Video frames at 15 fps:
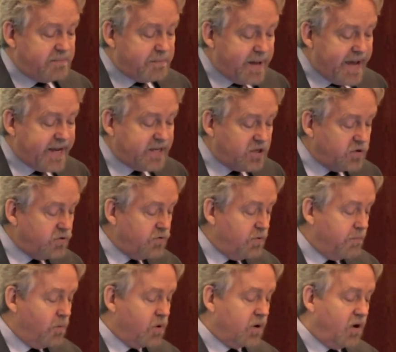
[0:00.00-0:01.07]
may do
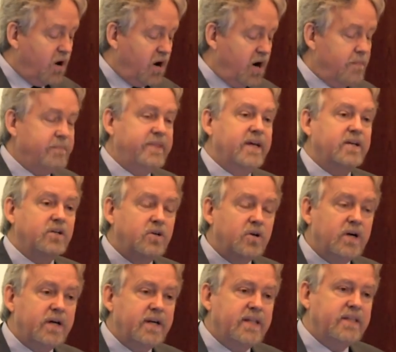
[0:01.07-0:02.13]
more harm than
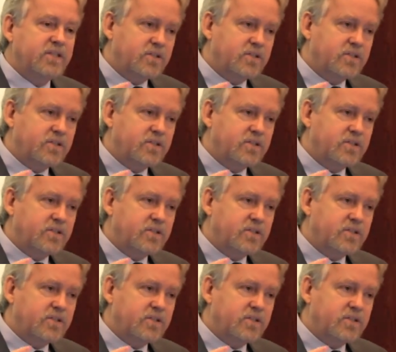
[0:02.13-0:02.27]
good,